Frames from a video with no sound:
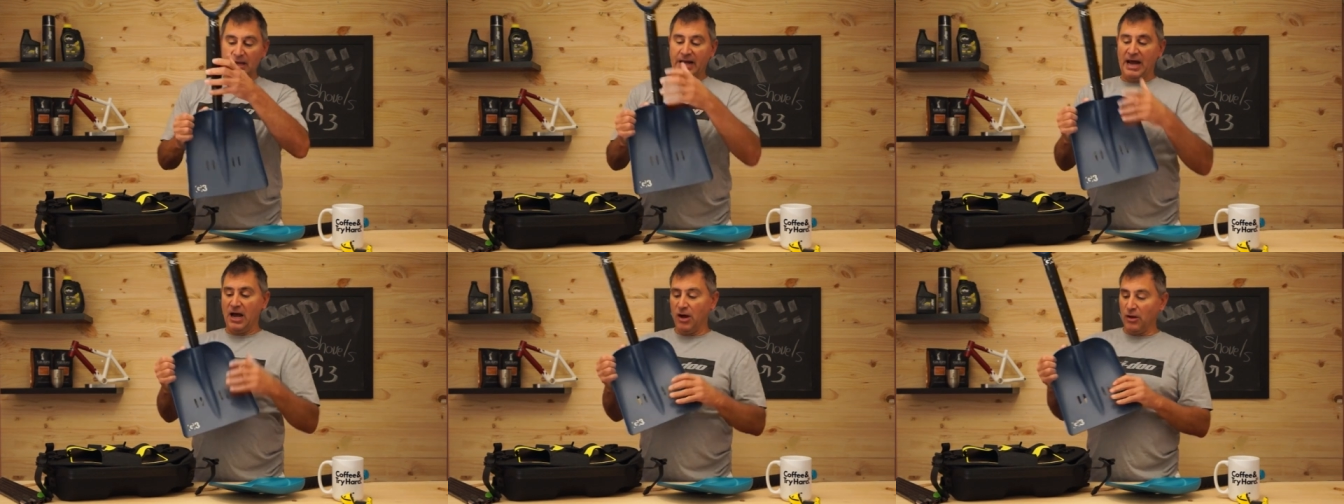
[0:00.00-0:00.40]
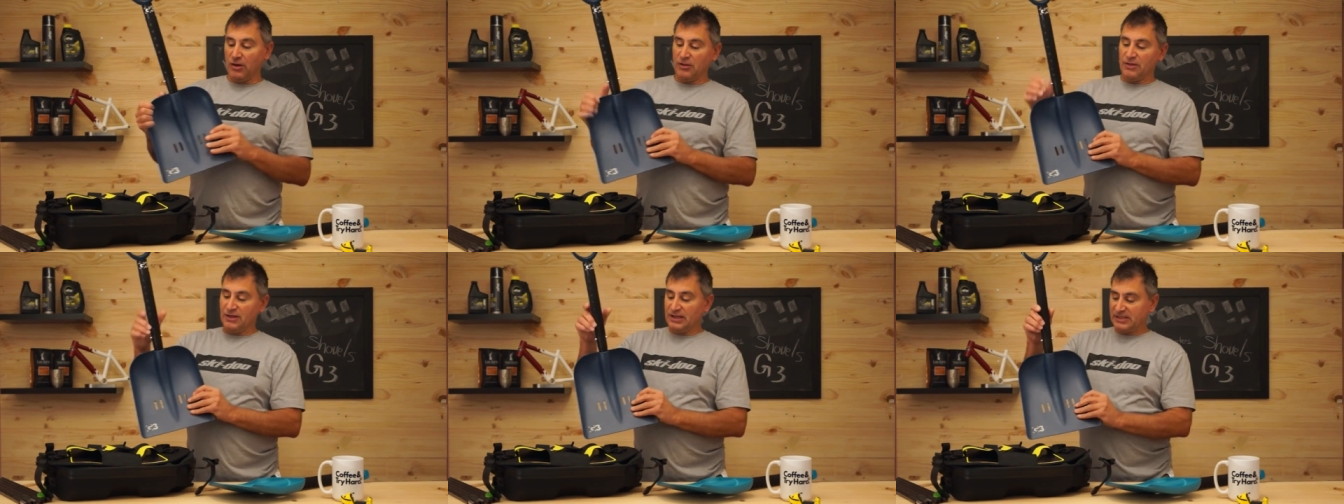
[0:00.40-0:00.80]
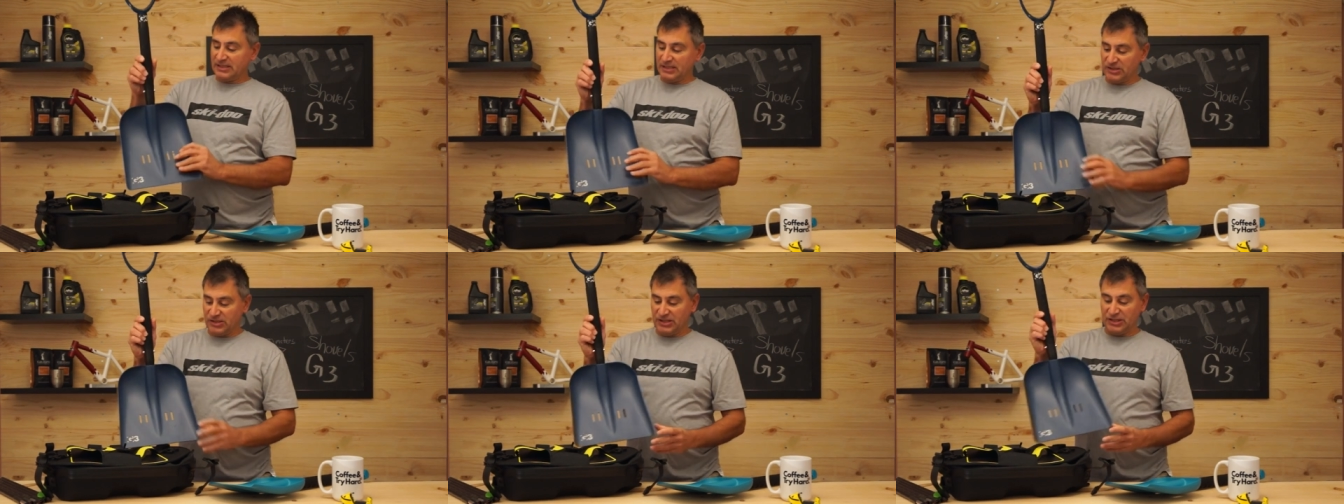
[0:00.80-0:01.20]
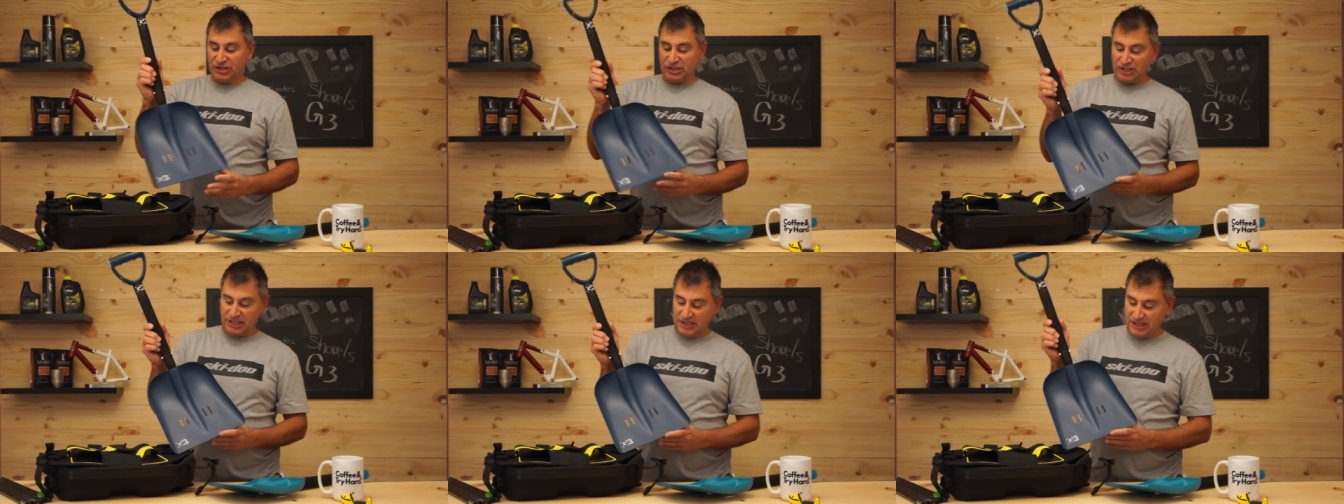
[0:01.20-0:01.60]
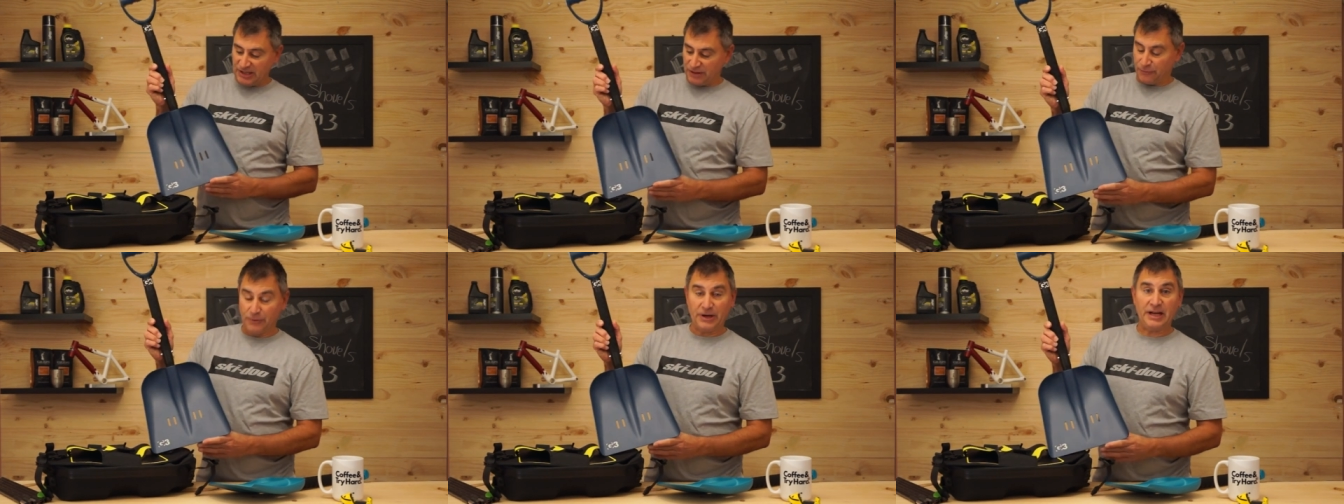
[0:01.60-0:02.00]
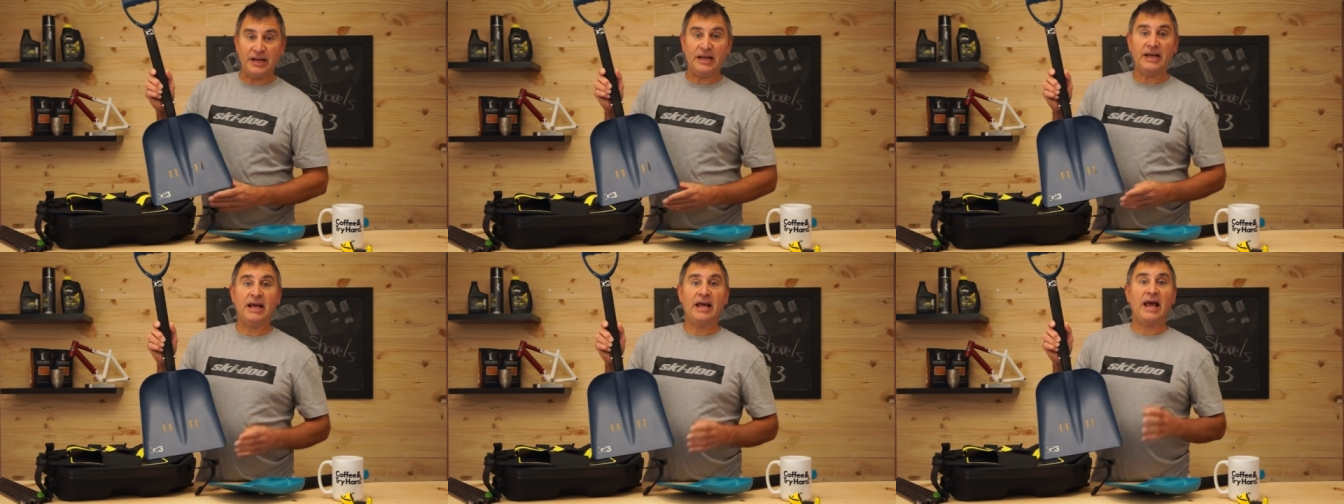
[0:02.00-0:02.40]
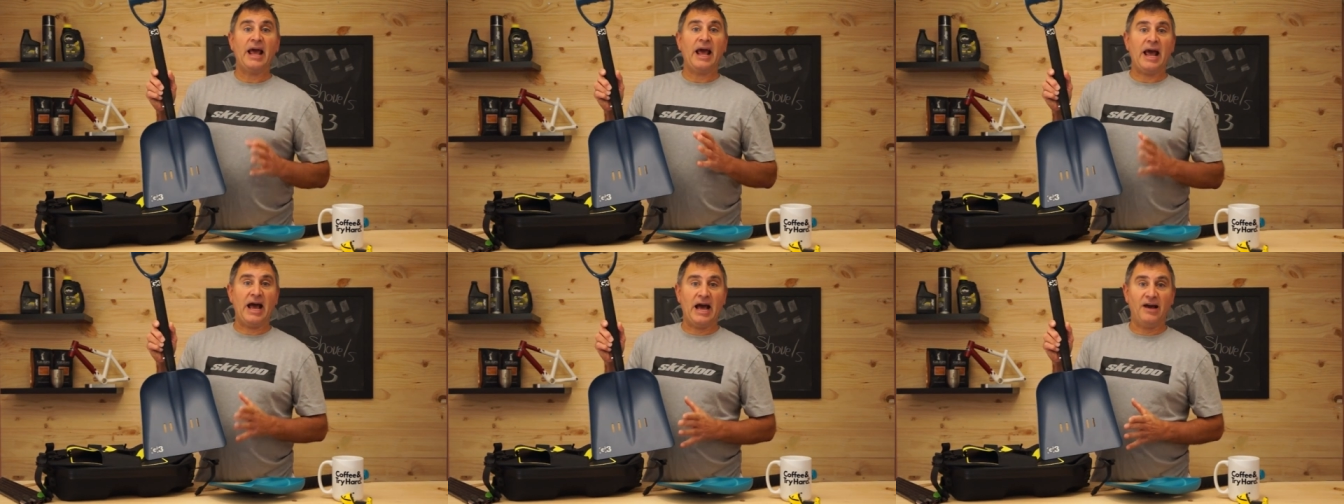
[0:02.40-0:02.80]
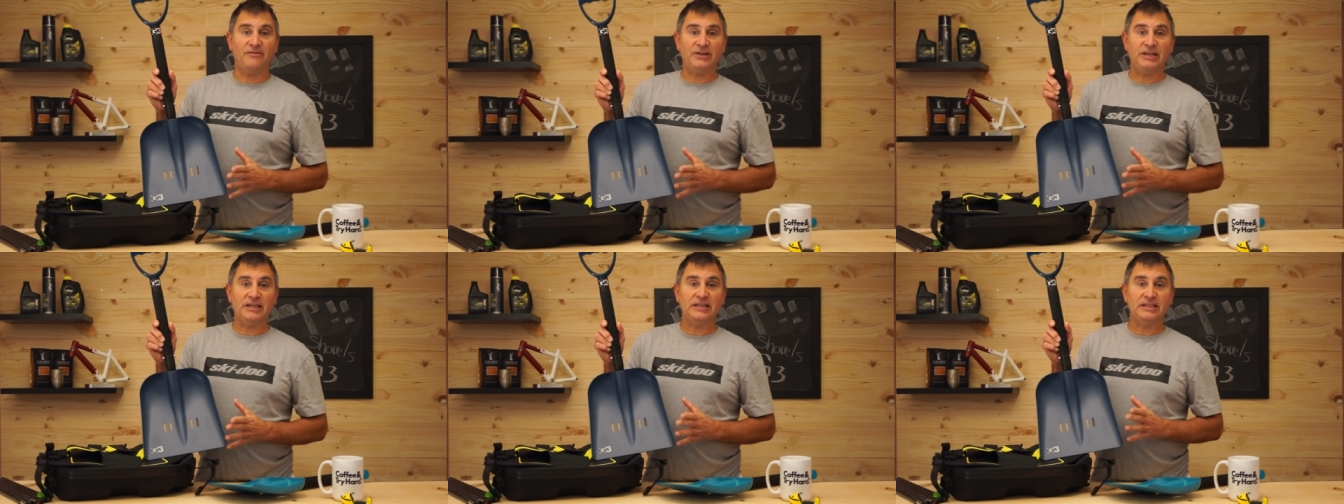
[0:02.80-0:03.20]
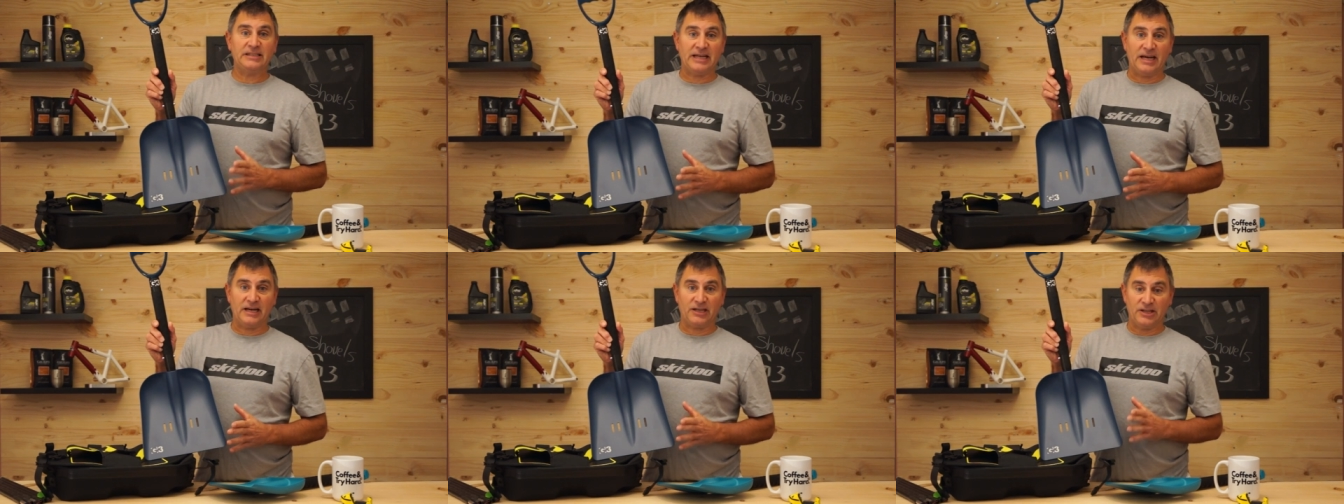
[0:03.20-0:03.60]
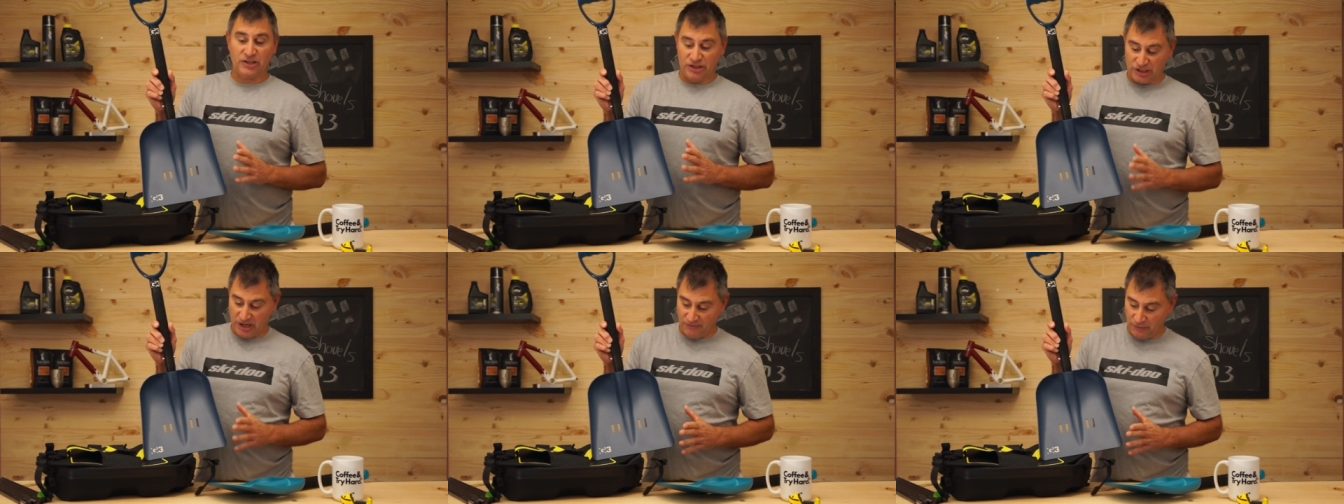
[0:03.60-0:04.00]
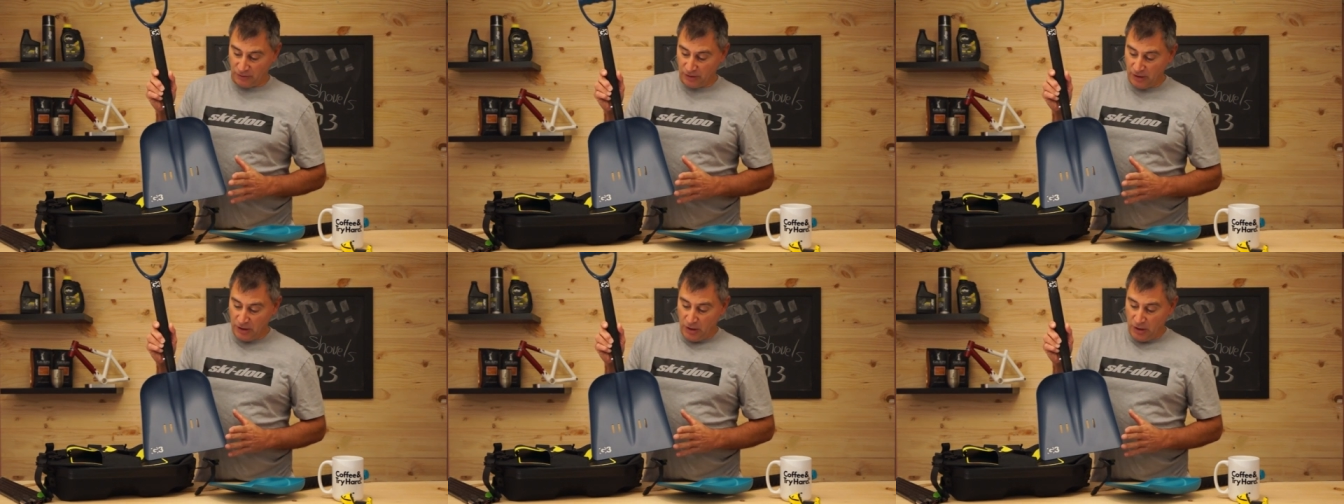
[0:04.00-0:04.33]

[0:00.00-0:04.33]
Now this is the G3 Tech shovel.